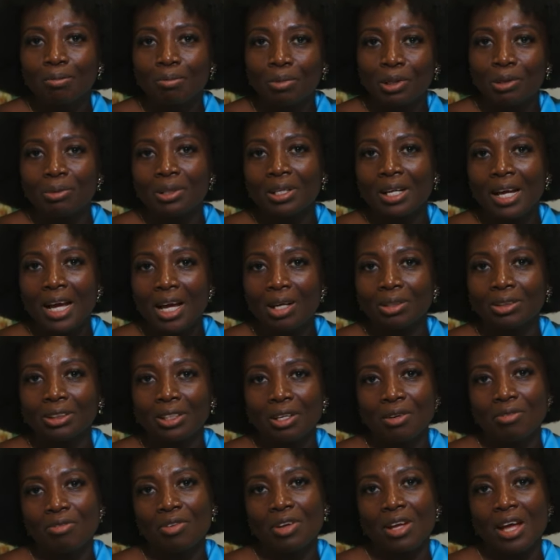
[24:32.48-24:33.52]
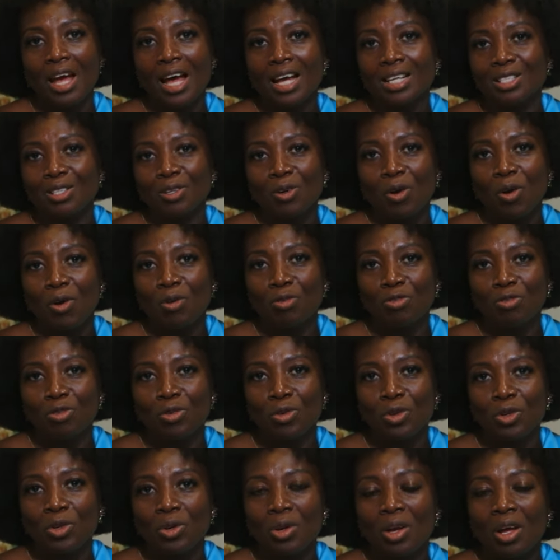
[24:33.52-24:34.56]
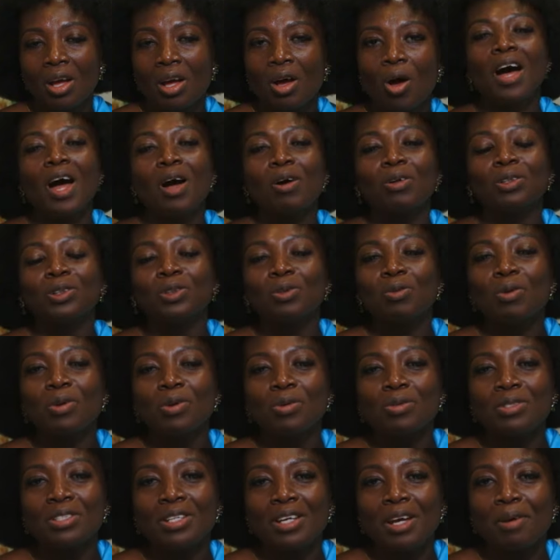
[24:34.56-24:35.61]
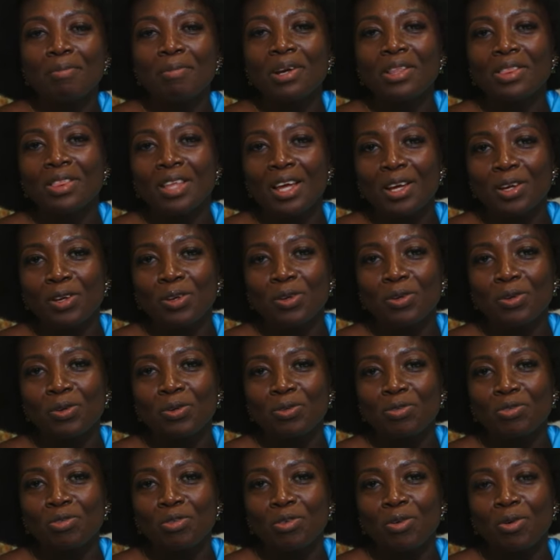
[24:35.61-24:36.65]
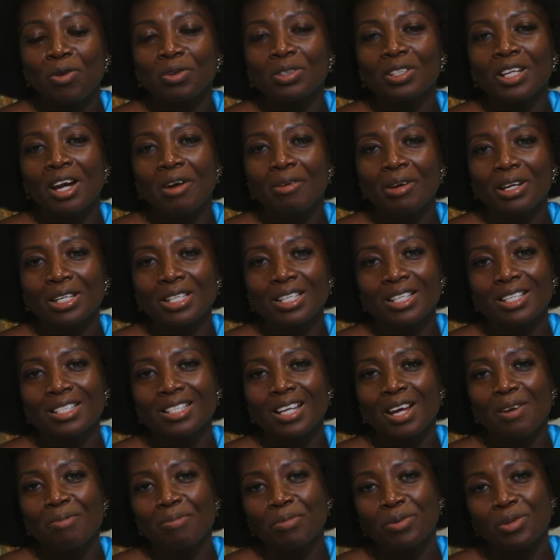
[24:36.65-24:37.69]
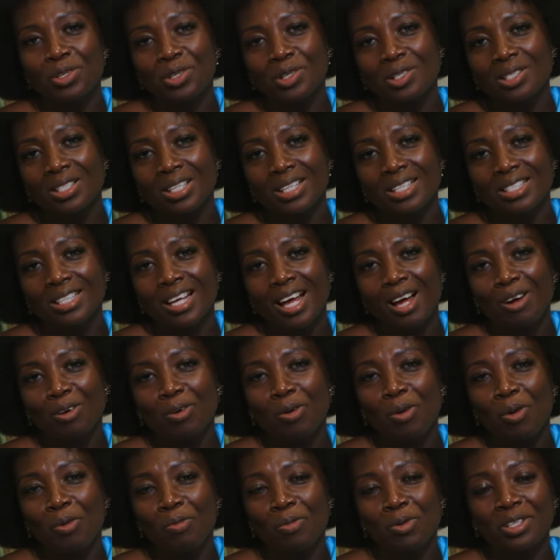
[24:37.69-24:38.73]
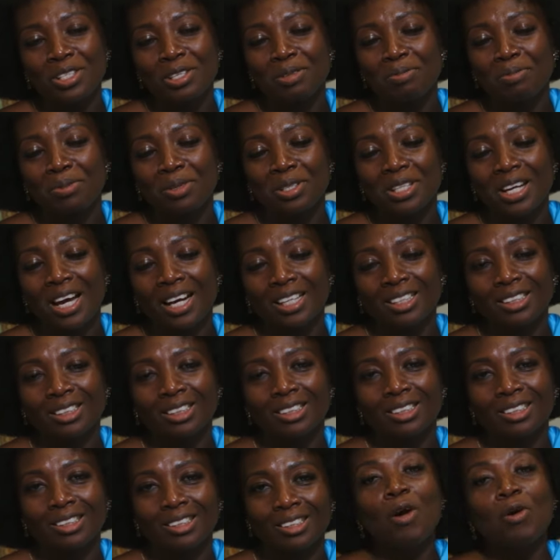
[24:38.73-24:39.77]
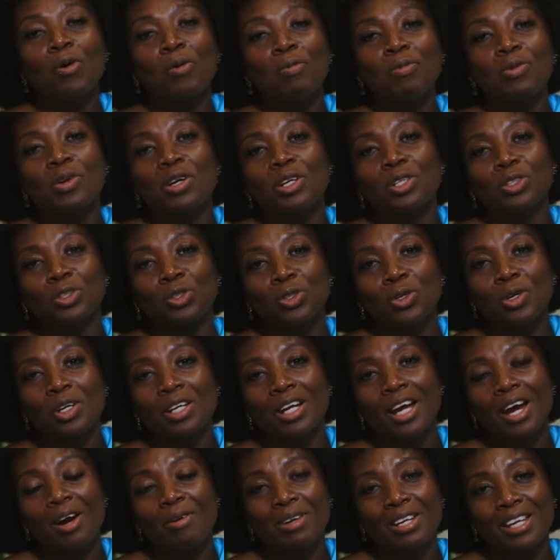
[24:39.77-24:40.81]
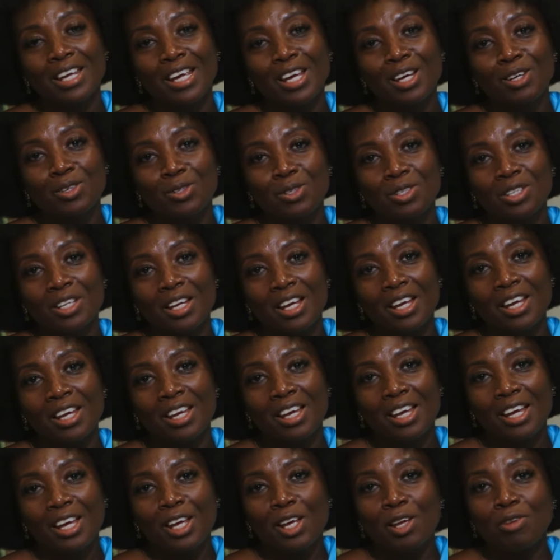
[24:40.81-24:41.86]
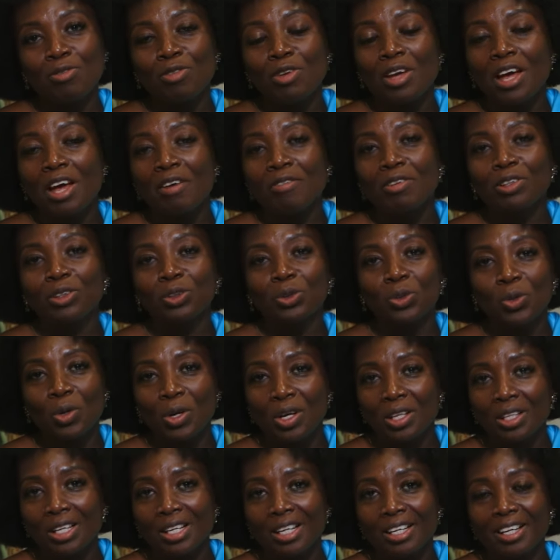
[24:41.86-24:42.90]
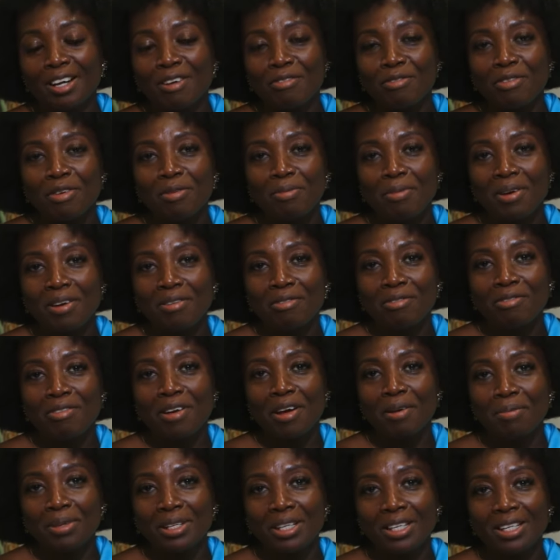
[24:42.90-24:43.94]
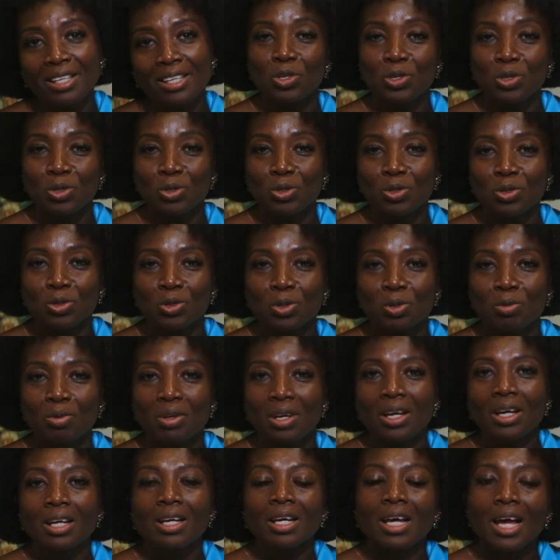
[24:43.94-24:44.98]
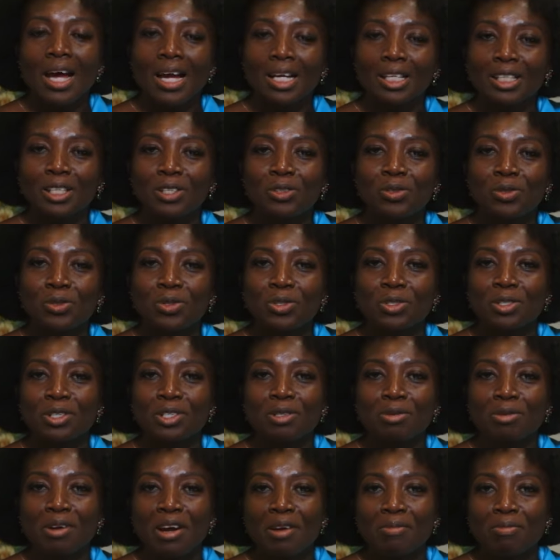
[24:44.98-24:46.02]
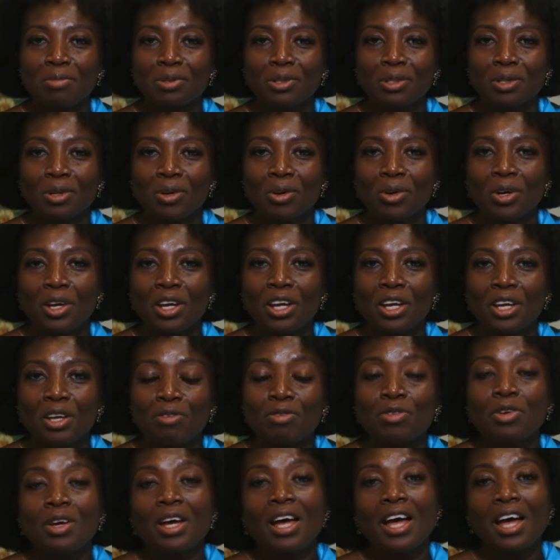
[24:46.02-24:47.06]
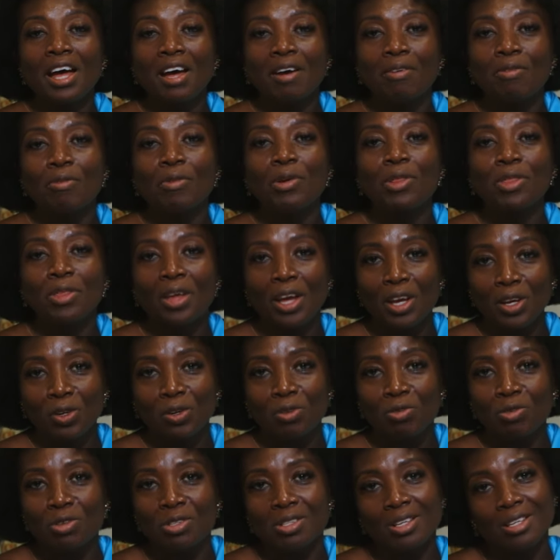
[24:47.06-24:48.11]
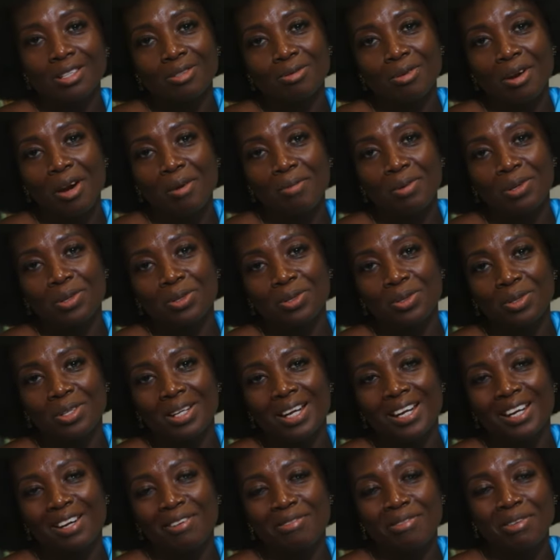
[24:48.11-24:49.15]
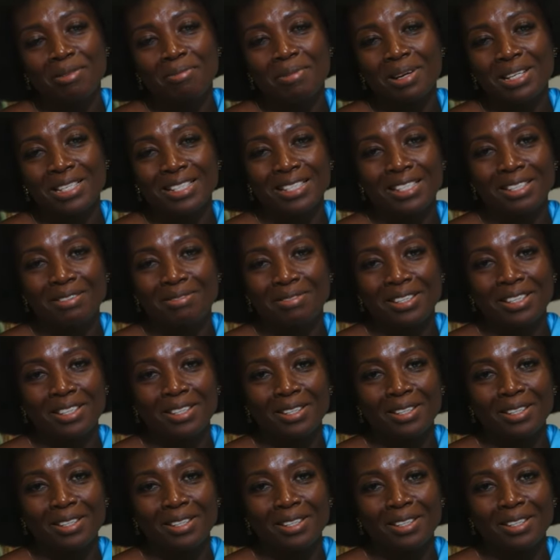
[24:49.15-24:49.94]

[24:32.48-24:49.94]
Bourbon House Cafe has it all for you. I also want to say a big thank you for directors and producers at Call Motion Production. I hope you enjoyed Harri Kay today. If you haven't joined the Nana Frema family on YouTube, kindly do subscribe below. If you have, we thank you for subscribing to Nana Frema TV.